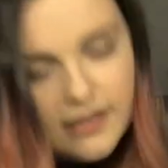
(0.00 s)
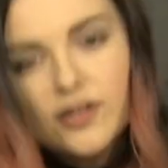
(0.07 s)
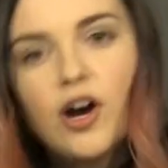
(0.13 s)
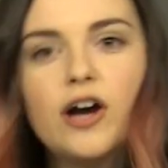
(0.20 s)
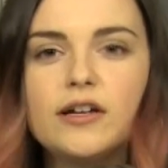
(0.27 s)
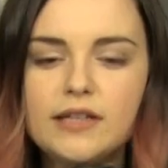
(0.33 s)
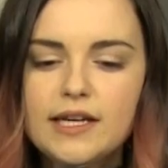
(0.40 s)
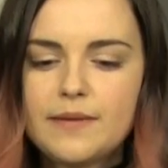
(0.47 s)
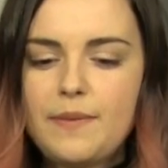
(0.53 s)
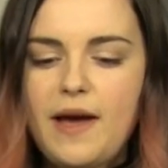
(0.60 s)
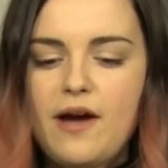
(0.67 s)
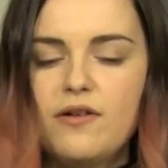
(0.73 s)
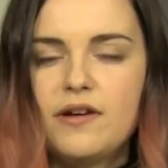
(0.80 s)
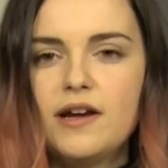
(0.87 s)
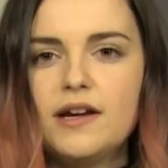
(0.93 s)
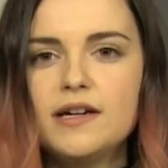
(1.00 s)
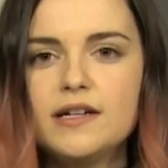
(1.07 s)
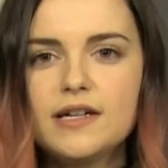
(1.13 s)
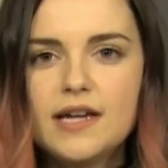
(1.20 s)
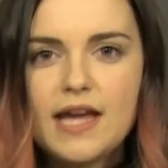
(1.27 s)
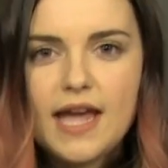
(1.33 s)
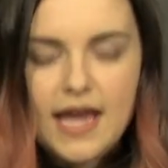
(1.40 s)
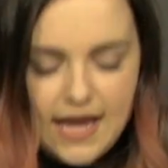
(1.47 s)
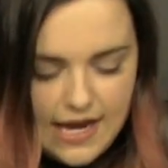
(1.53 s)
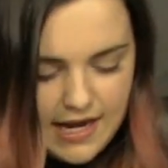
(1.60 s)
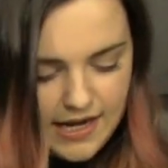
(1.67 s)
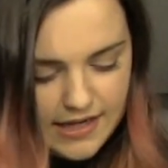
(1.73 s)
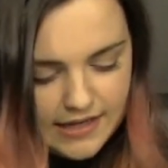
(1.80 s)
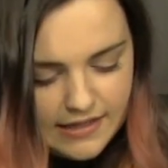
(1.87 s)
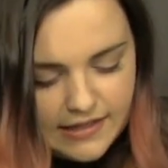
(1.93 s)
garlic powder,
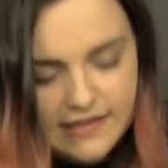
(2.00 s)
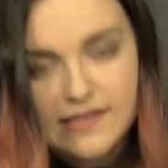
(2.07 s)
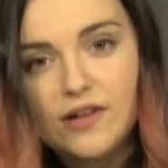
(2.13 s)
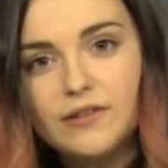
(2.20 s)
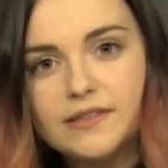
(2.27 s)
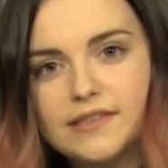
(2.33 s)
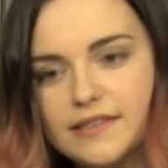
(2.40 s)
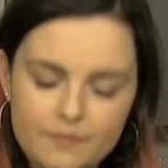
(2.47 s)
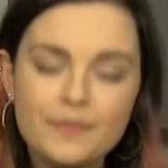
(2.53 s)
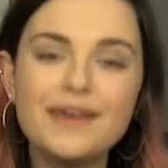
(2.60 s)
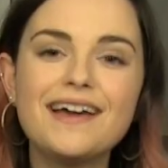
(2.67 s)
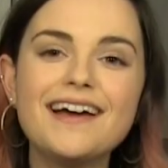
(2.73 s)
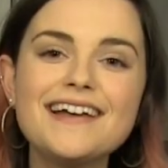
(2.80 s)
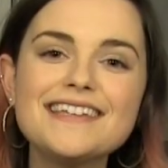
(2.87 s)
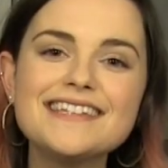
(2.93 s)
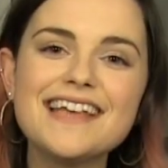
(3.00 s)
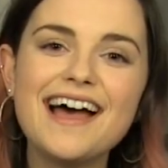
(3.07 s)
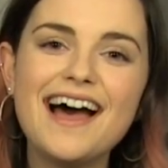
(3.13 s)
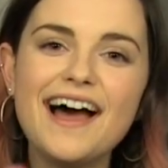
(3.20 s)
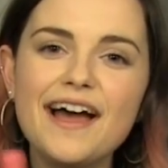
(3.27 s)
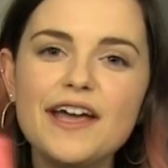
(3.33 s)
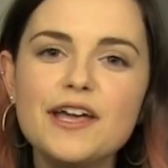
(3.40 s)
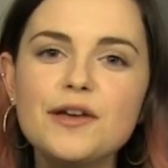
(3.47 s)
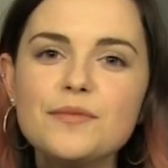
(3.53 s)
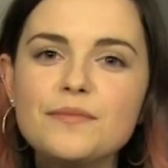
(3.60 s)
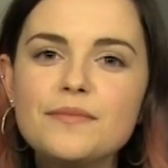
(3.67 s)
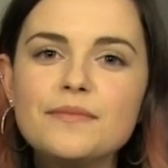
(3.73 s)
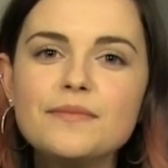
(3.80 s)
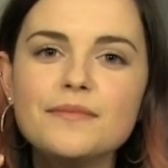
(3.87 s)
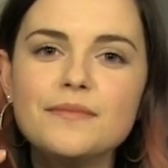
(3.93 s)
and salt. Because I
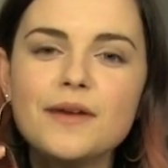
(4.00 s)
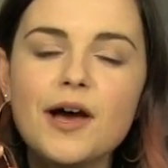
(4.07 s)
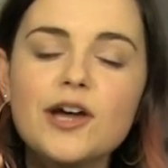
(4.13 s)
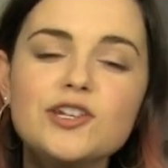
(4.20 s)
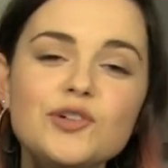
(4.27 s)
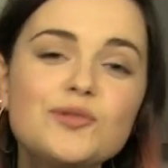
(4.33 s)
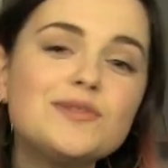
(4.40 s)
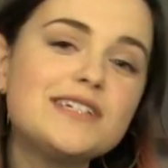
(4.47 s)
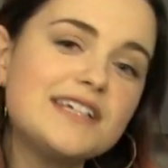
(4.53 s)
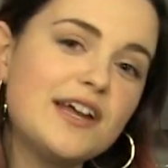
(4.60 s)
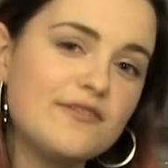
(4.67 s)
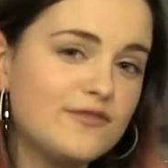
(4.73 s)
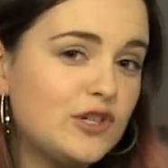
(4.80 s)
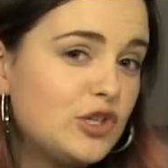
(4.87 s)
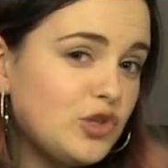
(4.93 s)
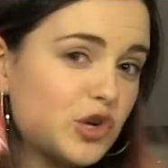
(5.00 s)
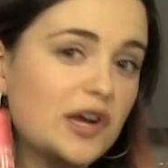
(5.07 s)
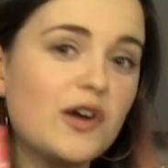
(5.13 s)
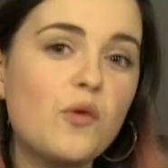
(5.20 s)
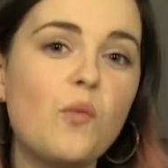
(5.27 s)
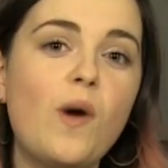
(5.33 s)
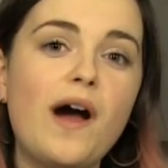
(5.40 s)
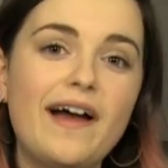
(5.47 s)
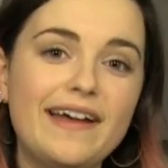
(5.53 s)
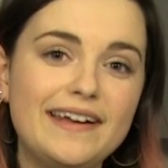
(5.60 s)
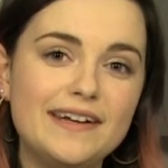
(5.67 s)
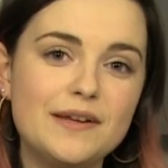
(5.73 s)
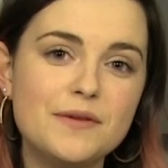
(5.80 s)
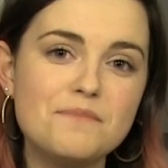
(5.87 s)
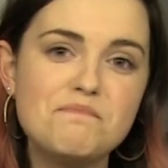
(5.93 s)
am adult enough to drink
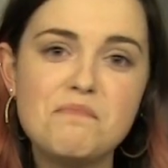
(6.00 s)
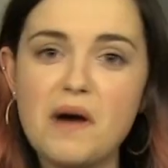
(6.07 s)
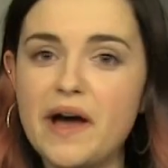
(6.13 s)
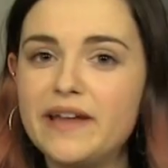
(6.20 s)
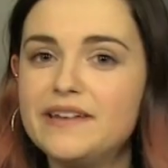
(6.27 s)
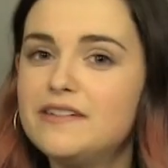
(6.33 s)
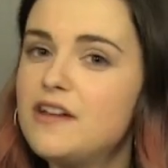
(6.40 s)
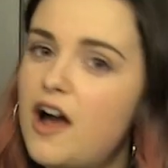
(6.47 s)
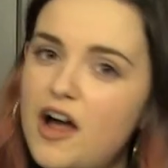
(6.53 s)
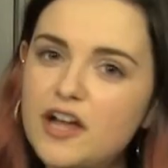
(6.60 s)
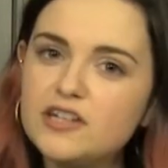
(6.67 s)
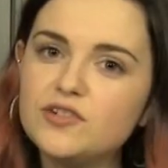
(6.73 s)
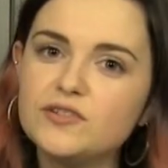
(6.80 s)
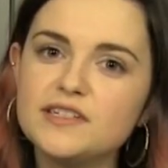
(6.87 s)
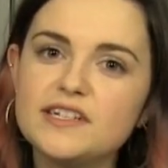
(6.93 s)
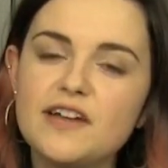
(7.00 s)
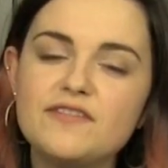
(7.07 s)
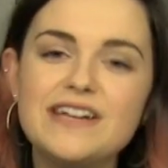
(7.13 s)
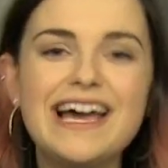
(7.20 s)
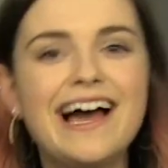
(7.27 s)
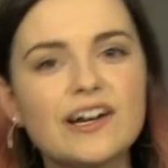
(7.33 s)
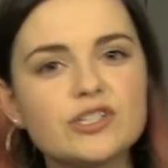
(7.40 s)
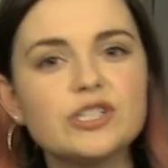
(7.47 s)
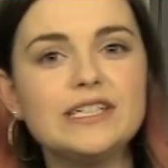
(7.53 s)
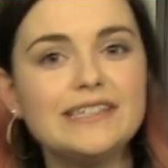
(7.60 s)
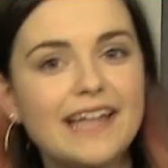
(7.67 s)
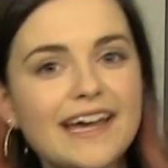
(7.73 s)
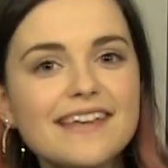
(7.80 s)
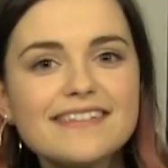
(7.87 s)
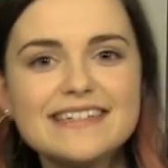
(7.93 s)
wine, but not adult enough to actually
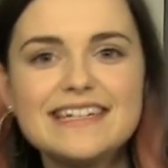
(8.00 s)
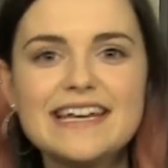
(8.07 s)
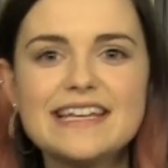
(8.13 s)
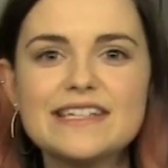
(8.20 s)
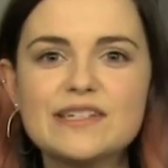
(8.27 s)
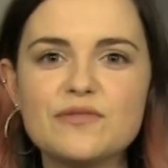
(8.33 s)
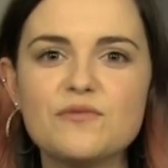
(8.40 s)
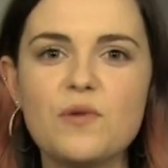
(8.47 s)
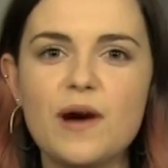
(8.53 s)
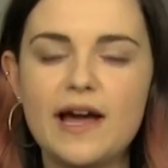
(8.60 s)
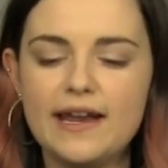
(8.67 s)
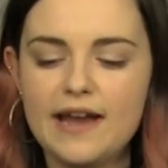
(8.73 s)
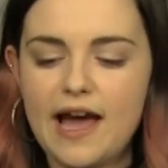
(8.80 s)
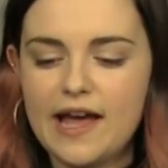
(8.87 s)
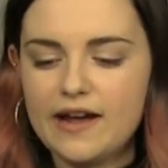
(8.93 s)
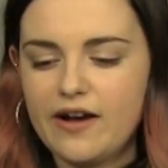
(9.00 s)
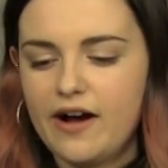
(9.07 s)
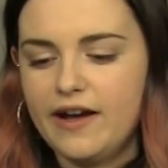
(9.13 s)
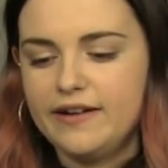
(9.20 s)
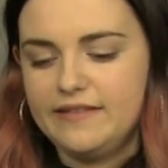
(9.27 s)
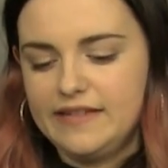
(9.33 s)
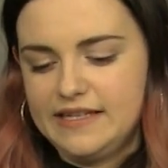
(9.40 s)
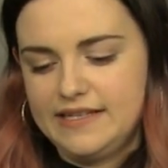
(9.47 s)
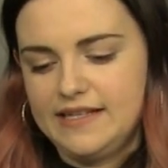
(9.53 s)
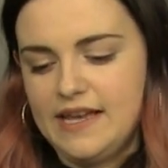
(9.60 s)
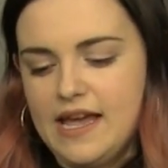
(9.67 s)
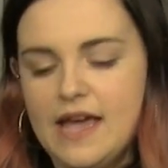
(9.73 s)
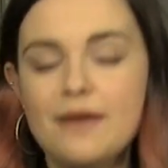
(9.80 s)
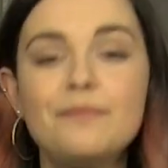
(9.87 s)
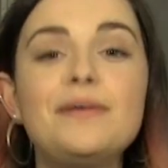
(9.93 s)
like the taste of wine, I got this
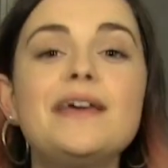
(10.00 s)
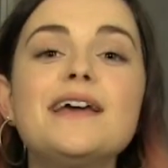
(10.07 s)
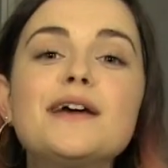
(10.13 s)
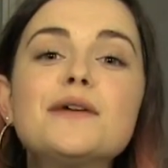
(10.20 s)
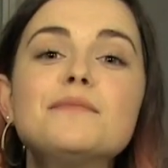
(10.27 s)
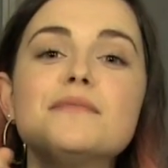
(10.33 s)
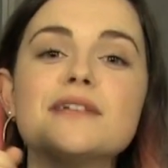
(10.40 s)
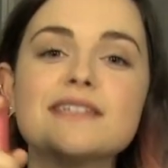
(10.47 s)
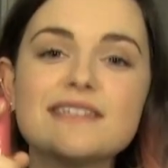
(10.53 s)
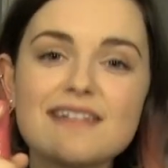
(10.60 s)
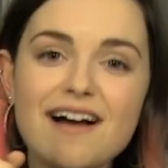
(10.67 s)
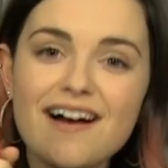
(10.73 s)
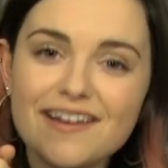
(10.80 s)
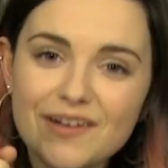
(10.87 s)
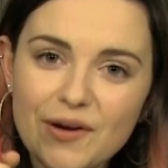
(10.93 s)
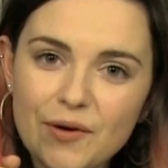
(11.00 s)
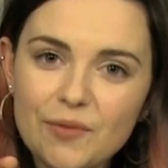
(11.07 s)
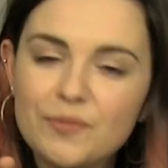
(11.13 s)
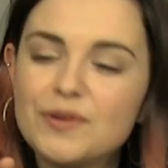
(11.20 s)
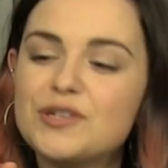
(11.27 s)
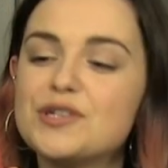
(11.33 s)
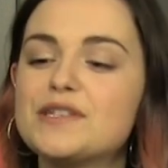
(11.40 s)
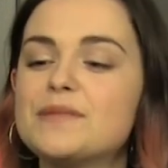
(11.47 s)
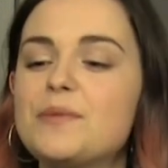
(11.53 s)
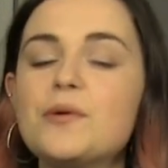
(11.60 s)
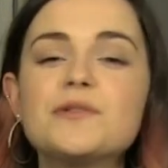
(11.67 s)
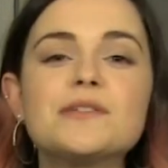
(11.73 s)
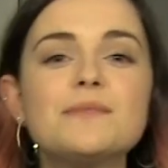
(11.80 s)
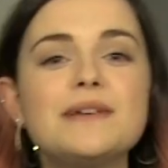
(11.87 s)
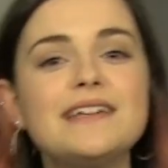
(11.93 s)
pink Moscato, which is
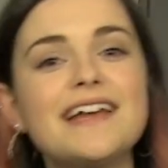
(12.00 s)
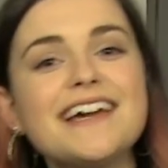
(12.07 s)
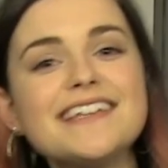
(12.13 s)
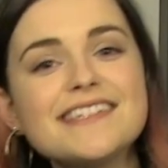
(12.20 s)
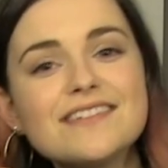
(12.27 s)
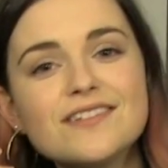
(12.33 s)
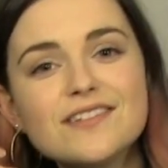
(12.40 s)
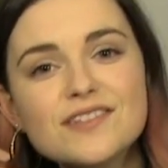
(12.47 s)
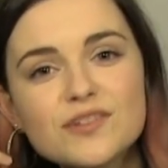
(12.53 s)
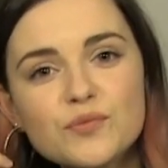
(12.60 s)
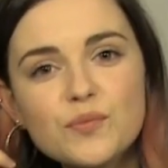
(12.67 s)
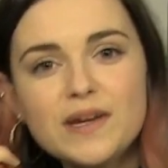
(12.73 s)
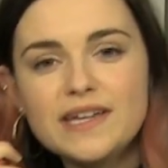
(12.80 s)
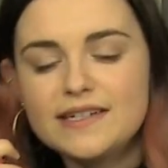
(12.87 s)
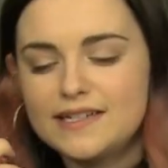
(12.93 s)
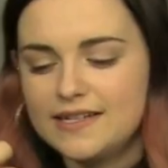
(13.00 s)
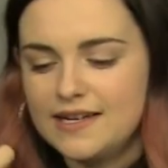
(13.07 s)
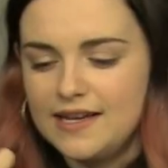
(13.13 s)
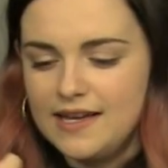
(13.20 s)
supposed to be nice and sweet